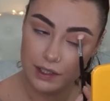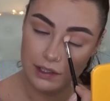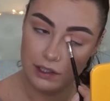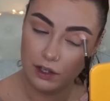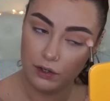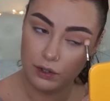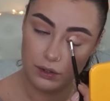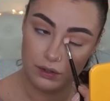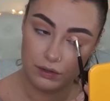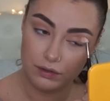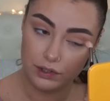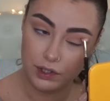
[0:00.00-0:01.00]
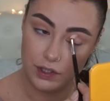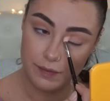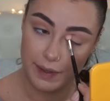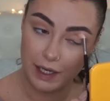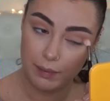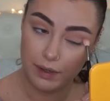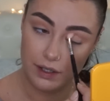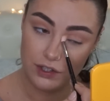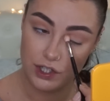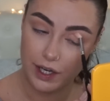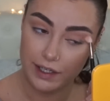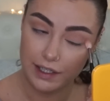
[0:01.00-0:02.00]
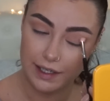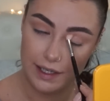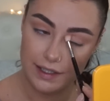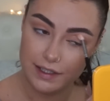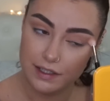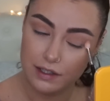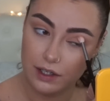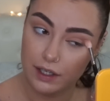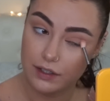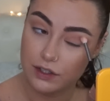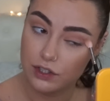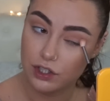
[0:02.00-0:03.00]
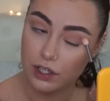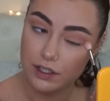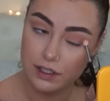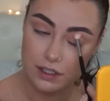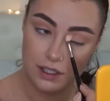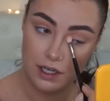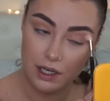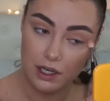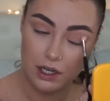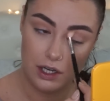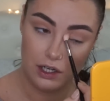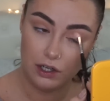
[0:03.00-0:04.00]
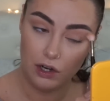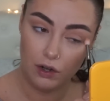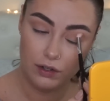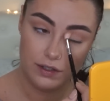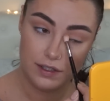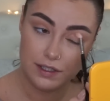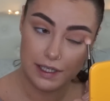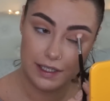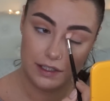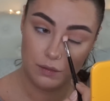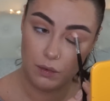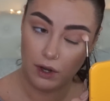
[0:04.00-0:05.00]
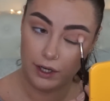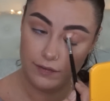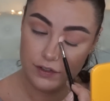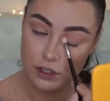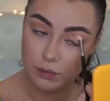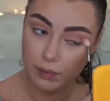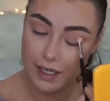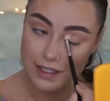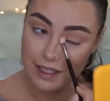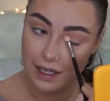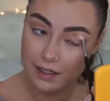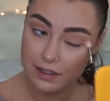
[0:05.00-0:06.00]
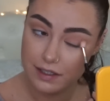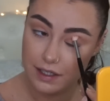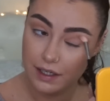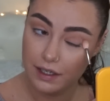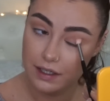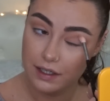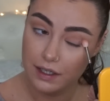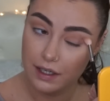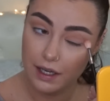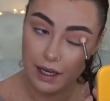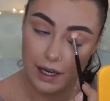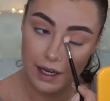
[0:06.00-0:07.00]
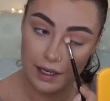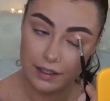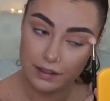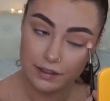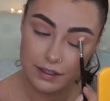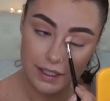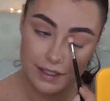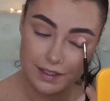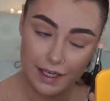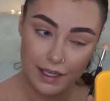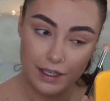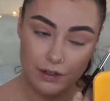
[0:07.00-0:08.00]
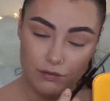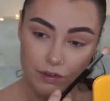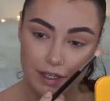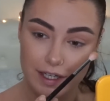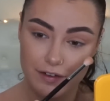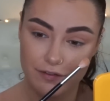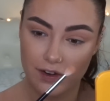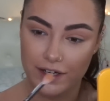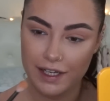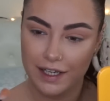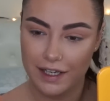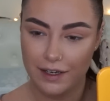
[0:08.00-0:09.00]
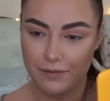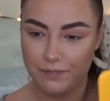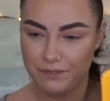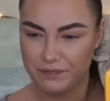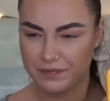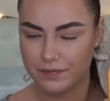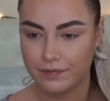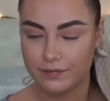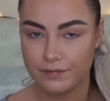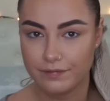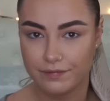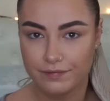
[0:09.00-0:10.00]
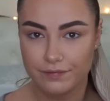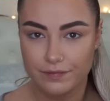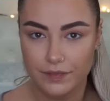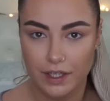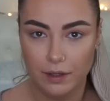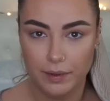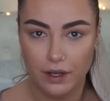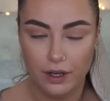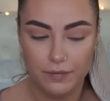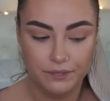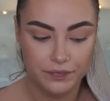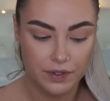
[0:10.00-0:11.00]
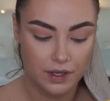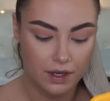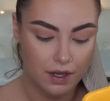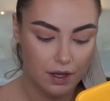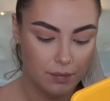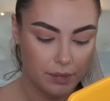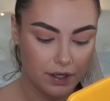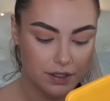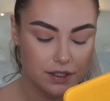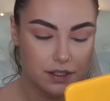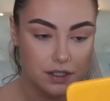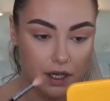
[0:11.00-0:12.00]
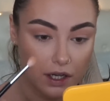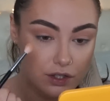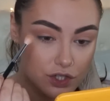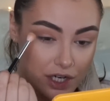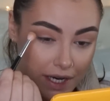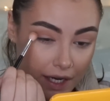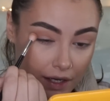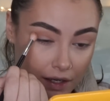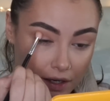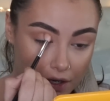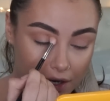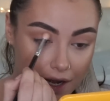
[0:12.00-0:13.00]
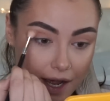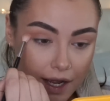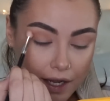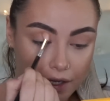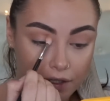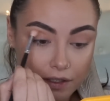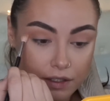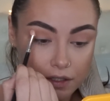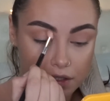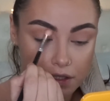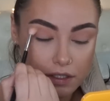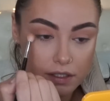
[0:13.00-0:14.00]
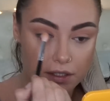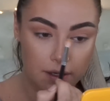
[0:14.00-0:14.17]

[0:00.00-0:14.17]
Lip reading: local newspaper journalist that has just lost his wife to breast cancer, and it's a really funny, here we go, but touching and